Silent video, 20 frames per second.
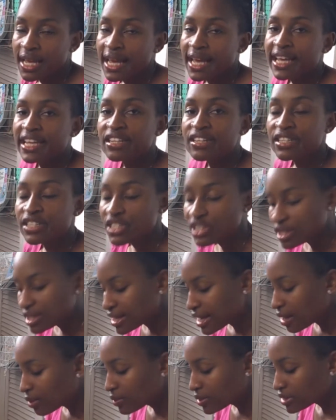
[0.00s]
Initially
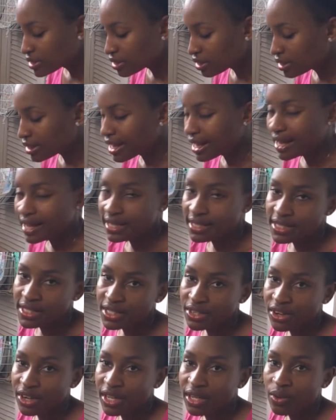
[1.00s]
I was going to
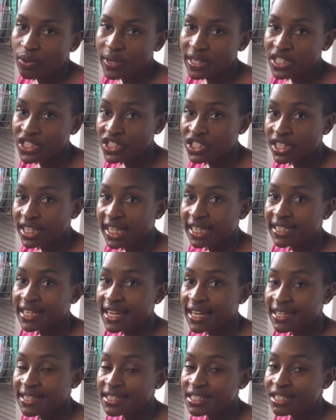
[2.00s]
answer a question at the
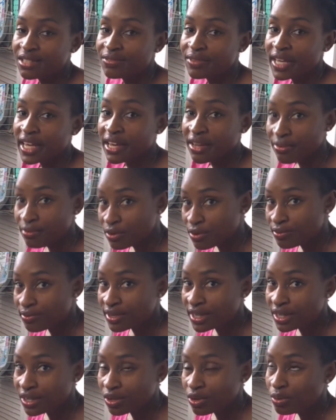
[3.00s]
end of every
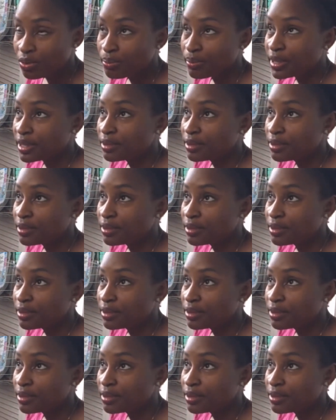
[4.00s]
video, but